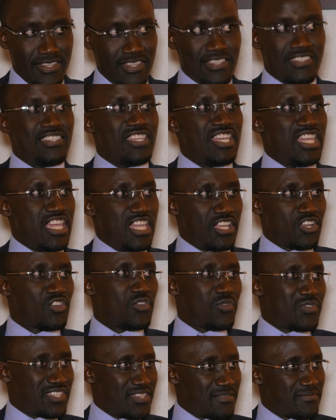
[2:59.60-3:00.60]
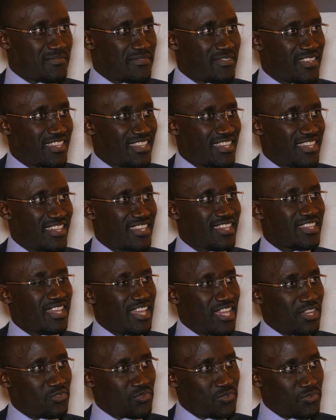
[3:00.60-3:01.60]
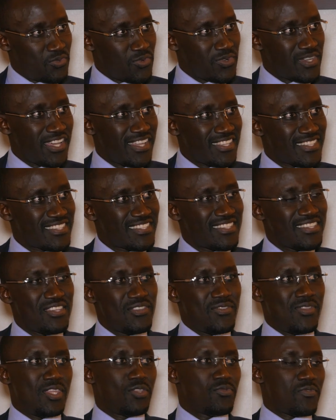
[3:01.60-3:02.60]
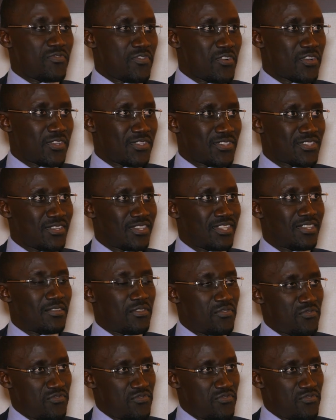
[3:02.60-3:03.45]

is inclusive. And to do that, you need to focus on